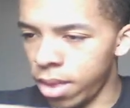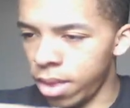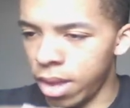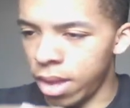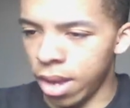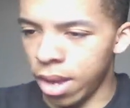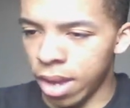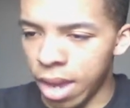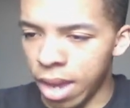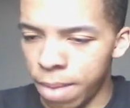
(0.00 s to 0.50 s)

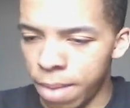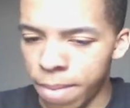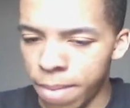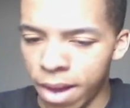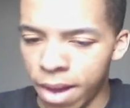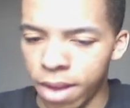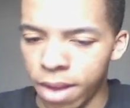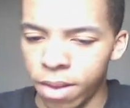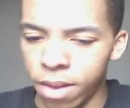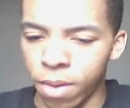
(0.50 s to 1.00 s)
It came
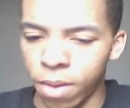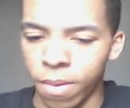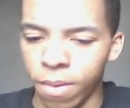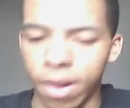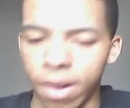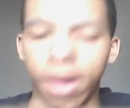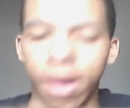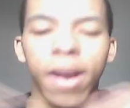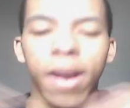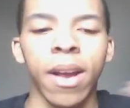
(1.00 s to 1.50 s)
out of
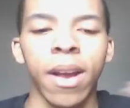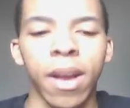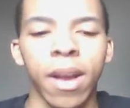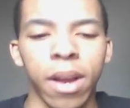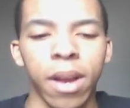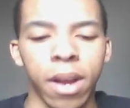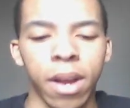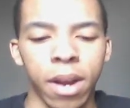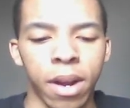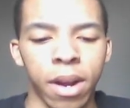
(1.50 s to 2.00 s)
nowhere
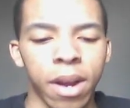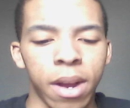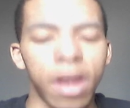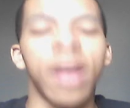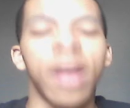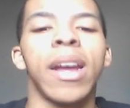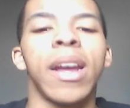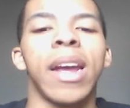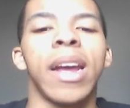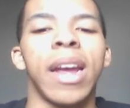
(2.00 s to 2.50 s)
here,
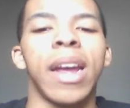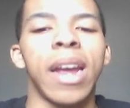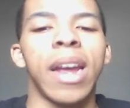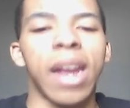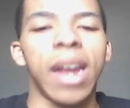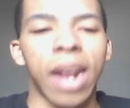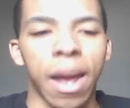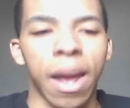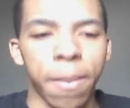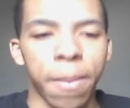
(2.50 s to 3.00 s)

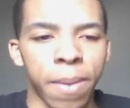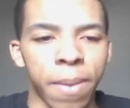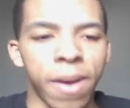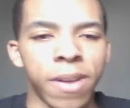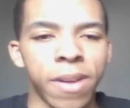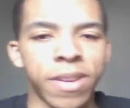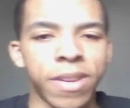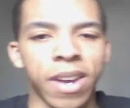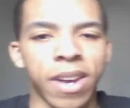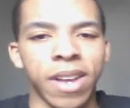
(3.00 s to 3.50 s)
and I
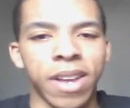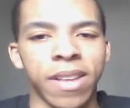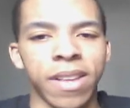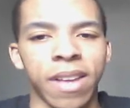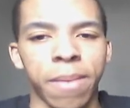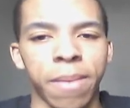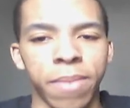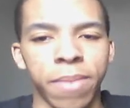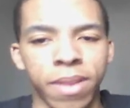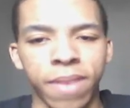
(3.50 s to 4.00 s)
apologize.
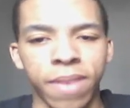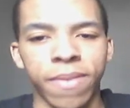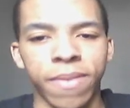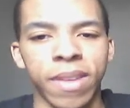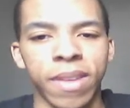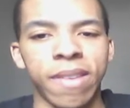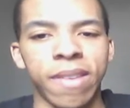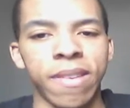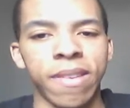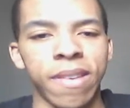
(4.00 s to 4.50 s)
I believe
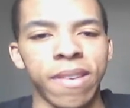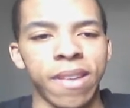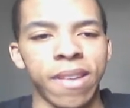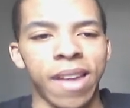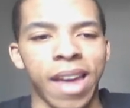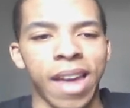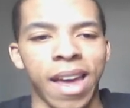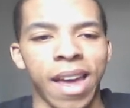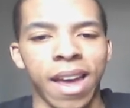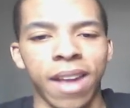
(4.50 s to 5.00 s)
this is an
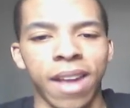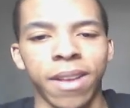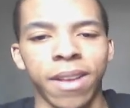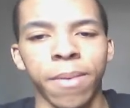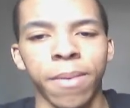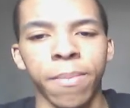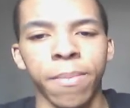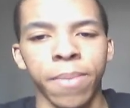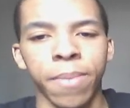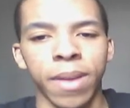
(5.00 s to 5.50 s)
ad
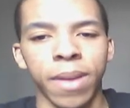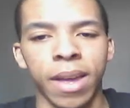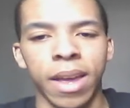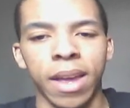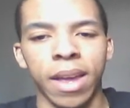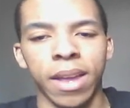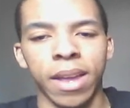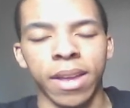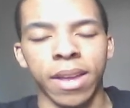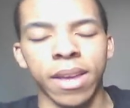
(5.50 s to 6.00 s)

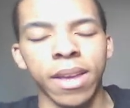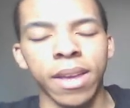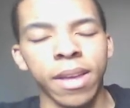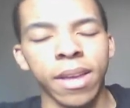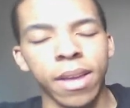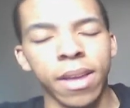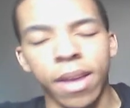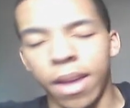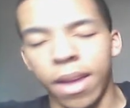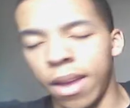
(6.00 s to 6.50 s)
playing
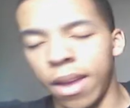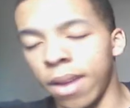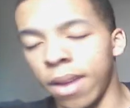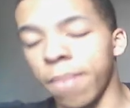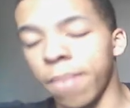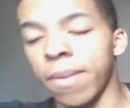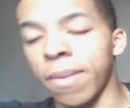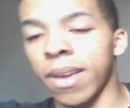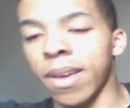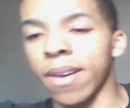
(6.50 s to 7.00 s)

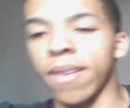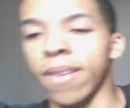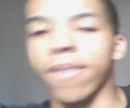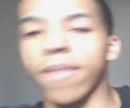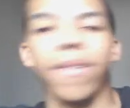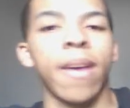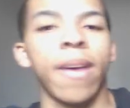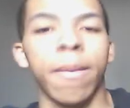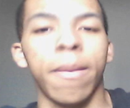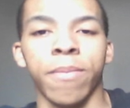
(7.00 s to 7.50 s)

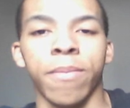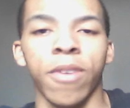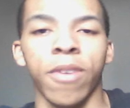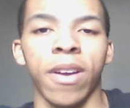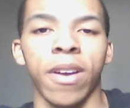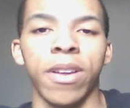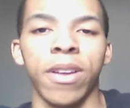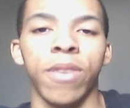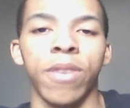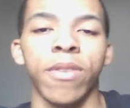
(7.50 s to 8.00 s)
because I'm
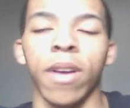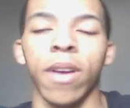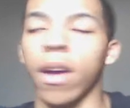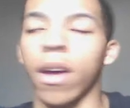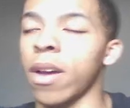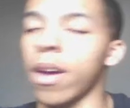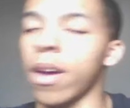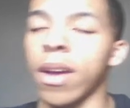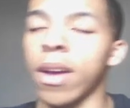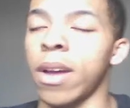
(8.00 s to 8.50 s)
trying to use
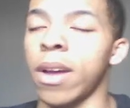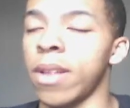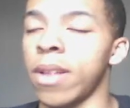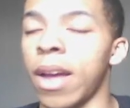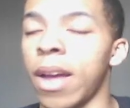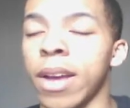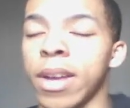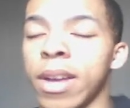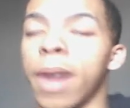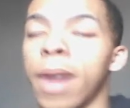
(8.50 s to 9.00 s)

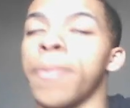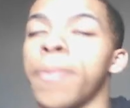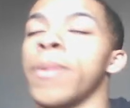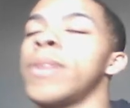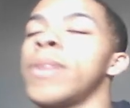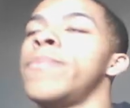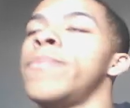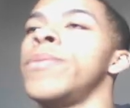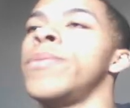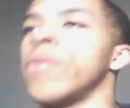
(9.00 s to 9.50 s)

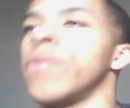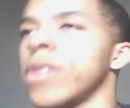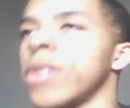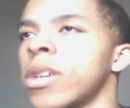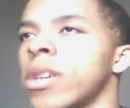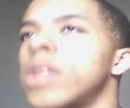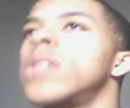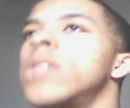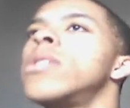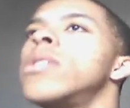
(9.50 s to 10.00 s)
non-copyright
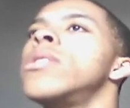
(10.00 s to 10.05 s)
music.